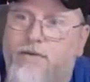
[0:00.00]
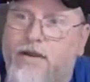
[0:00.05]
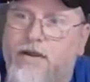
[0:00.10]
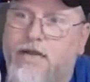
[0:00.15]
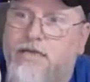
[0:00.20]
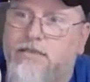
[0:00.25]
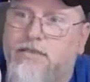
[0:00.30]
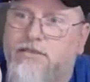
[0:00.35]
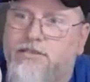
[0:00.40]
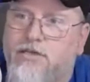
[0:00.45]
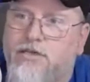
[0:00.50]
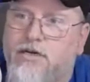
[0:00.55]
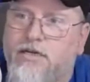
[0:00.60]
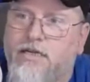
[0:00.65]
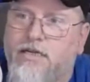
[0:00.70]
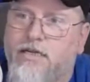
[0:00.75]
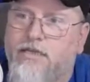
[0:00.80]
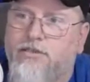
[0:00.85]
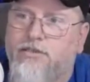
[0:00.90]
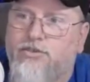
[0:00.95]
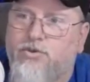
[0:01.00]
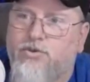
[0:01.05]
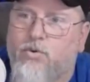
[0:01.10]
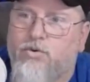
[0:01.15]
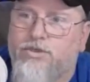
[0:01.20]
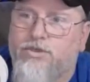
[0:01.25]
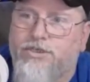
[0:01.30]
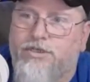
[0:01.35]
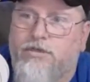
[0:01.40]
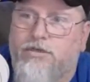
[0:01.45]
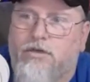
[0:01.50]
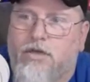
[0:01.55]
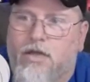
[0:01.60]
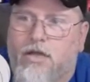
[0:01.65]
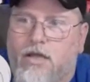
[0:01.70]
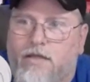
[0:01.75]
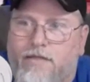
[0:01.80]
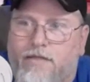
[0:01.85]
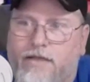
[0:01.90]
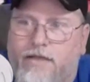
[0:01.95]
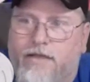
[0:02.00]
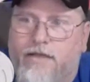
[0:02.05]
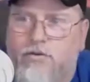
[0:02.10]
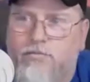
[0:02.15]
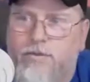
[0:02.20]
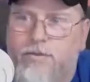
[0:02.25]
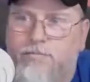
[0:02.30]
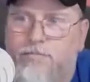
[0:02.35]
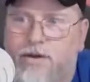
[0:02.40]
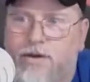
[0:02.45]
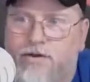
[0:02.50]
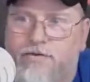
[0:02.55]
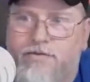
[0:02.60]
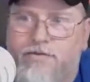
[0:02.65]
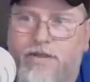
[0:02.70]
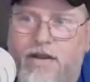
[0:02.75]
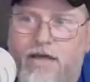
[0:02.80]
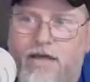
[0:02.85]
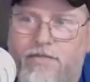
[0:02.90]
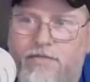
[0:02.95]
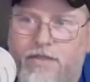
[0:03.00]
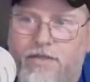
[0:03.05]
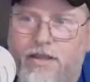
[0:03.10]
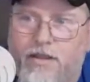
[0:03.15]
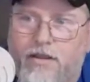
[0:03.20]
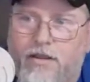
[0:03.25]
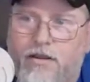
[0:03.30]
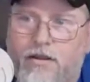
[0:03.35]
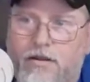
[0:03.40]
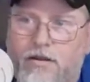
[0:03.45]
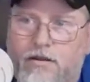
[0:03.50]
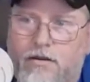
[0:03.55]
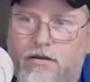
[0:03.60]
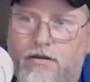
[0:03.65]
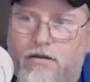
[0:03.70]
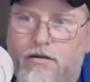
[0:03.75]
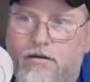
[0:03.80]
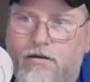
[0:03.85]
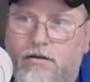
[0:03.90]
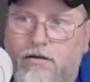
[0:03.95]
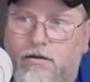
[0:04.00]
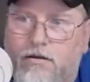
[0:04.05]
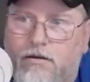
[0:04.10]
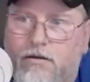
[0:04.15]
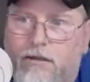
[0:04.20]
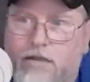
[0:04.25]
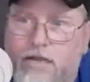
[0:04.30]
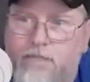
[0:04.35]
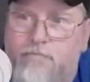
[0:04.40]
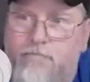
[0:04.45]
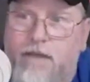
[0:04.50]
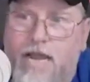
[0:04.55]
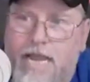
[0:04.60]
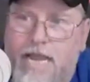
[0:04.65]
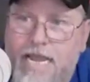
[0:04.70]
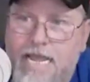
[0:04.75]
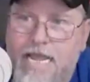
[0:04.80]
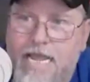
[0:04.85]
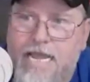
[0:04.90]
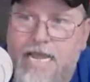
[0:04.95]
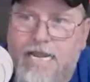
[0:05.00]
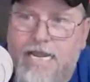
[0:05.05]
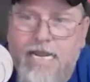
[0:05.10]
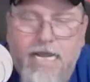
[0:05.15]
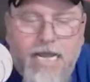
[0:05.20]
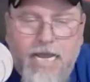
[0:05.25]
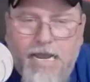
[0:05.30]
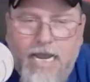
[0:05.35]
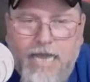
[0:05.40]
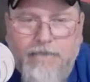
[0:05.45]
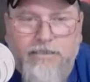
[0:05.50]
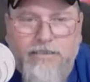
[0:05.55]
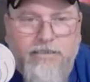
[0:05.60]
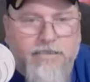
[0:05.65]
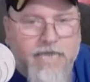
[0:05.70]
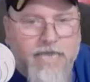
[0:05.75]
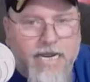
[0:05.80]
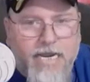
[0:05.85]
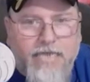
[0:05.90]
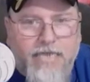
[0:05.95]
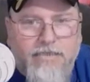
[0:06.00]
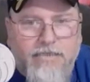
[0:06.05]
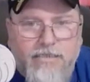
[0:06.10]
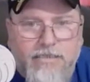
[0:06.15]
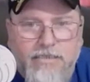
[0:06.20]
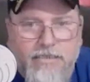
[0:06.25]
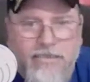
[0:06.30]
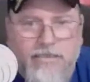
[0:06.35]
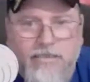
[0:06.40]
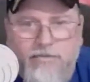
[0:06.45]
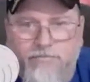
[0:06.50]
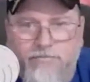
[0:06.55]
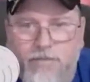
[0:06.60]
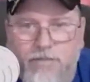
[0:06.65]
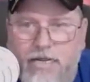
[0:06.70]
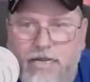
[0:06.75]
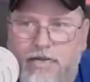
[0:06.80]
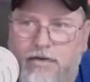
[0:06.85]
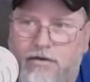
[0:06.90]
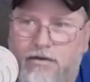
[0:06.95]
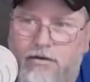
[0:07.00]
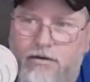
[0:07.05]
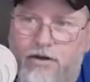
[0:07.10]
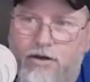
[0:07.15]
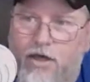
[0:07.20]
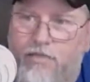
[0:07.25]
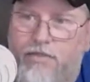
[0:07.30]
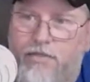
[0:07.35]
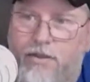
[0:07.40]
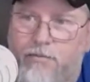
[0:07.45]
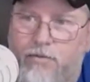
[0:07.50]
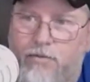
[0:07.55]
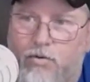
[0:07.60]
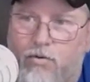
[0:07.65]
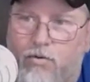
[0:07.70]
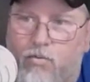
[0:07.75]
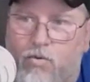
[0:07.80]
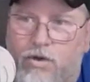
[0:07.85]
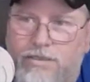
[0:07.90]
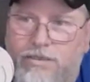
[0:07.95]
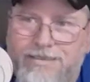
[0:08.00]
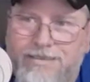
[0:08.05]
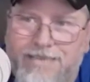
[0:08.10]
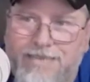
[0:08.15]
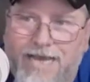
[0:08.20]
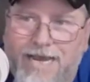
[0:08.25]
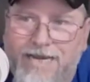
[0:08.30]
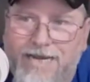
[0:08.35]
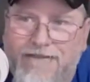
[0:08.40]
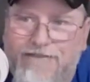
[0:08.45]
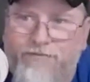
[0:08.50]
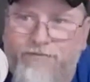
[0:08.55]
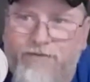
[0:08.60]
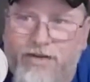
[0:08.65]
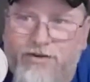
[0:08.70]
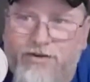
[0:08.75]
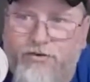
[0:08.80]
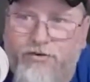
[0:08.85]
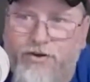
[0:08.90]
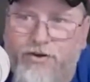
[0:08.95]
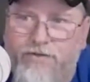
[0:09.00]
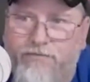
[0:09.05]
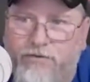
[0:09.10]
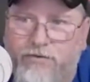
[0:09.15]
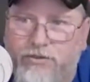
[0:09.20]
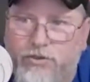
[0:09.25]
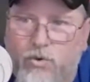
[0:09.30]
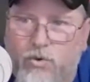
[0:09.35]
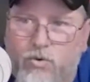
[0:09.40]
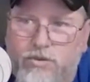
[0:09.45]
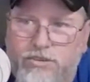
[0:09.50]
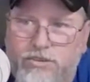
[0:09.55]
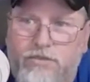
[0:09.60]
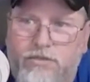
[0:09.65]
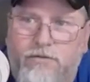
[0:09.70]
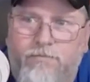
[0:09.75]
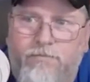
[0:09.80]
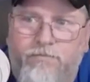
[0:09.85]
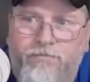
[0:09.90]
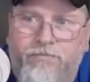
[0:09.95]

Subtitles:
We got Kentucky at Georgia. That's going to be better than I think. In my head, I just can't see this being nothing but a one-sided victory for Georgia.